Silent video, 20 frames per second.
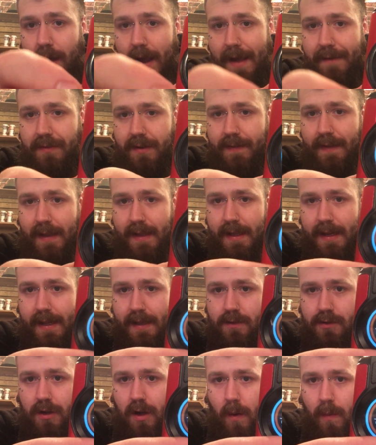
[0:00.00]
got everything that you
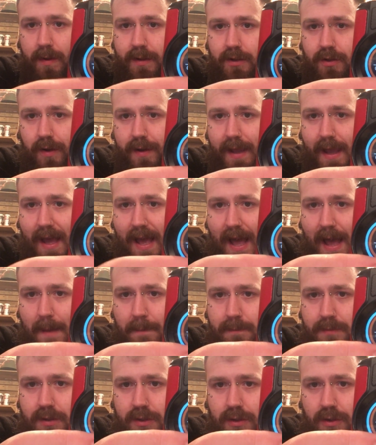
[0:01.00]
need to know, and it's got your
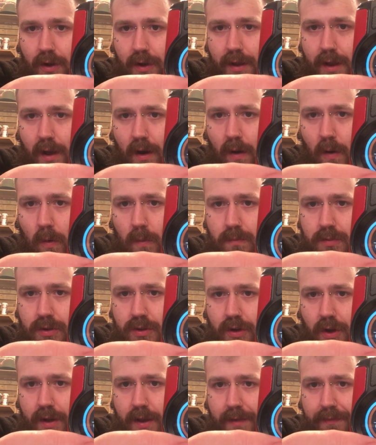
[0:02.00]
amps, it's got your ohms,
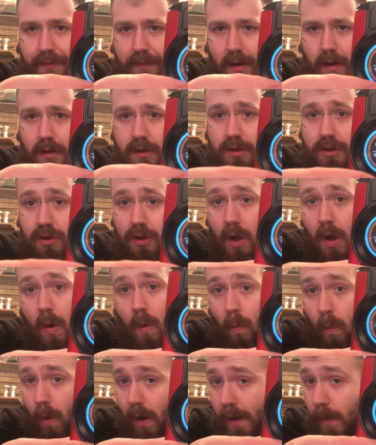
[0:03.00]
it's got your volts.
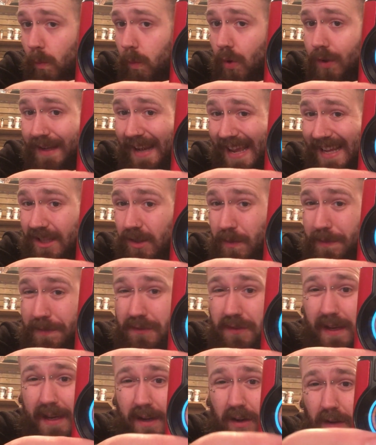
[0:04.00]
What I would like to
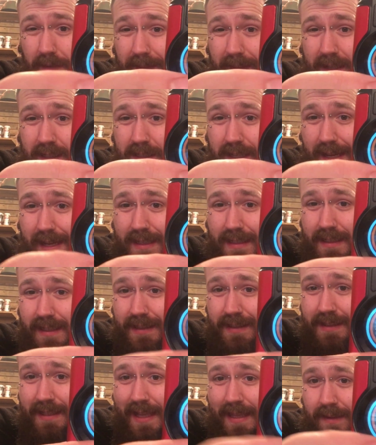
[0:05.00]
have seen on this is,
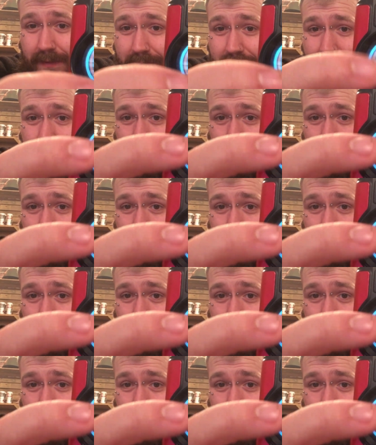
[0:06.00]
instead of